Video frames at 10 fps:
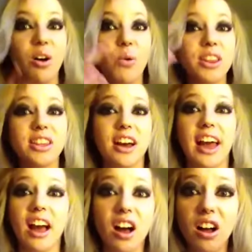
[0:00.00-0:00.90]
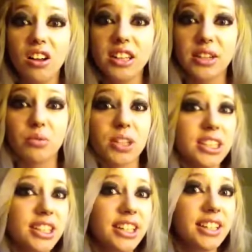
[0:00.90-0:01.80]
What the hell? Like,
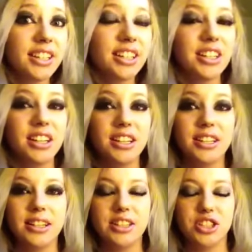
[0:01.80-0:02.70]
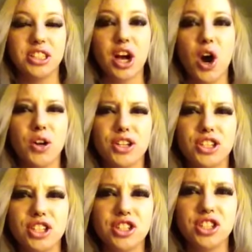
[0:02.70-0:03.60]
really? And she's like, oh, and
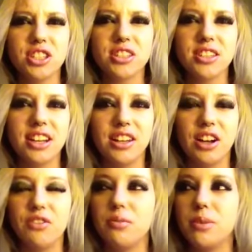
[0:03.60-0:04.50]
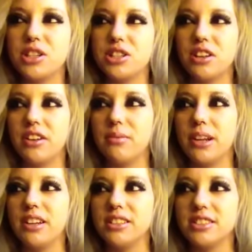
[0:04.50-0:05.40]
then all of a bunch of
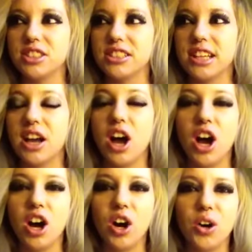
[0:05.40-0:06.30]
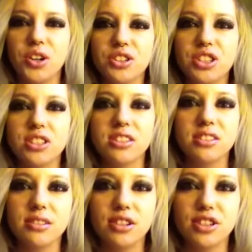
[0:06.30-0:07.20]
everybody else is just like saying, oh, you're
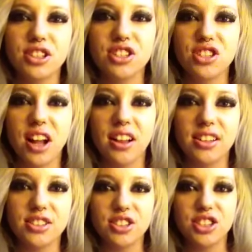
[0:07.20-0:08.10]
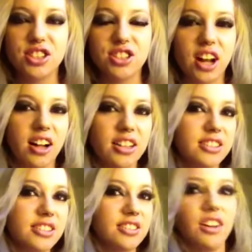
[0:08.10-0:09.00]
just jealous, you're just
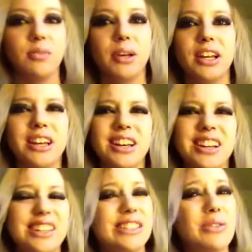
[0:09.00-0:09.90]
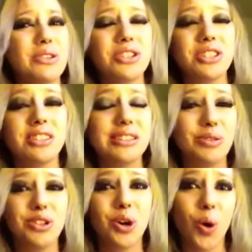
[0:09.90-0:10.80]
jealous. And all, I'm like, no,
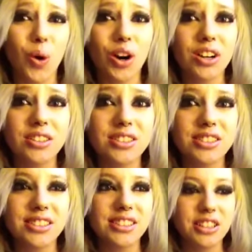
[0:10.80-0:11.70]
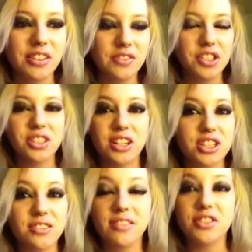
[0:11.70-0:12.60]
of course.
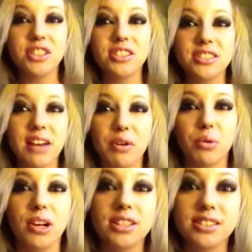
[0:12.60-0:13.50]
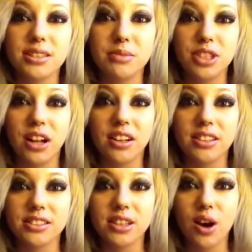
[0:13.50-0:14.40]
She doesn't have a reason to be
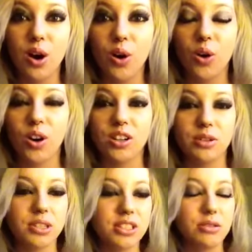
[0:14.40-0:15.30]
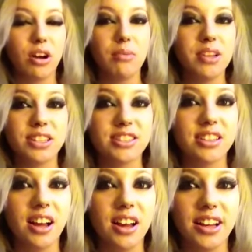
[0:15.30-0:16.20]
jealous or a reason to call me a
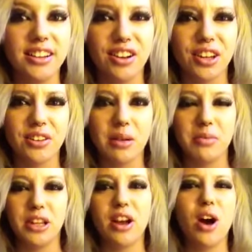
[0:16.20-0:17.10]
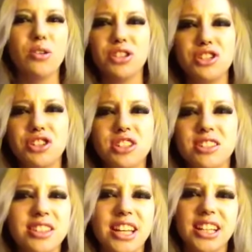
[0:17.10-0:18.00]
slut and all that crap. And you're like, oh, she's
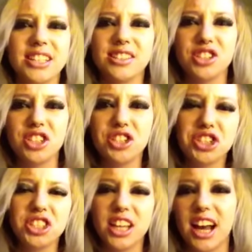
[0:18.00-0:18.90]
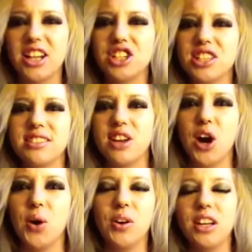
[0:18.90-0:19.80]
just this and she's just that. I just
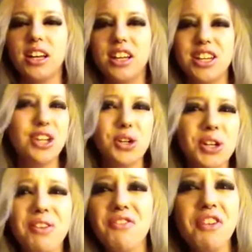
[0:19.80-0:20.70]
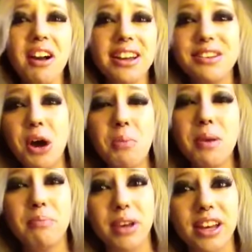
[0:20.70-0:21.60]
know. You don't even fucking know
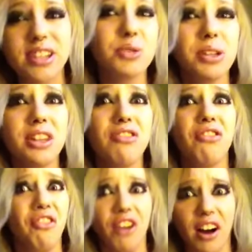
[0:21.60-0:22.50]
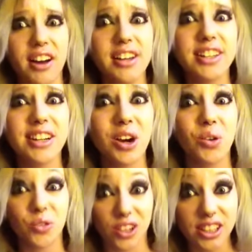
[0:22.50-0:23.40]
me, bitch. What the fuck?
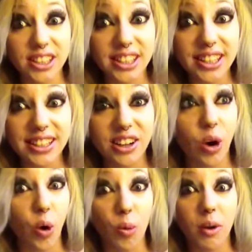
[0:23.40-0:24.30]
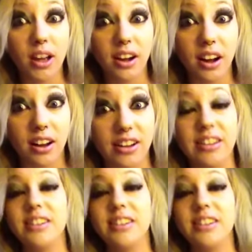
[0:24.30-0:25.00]
Really? Oh my god.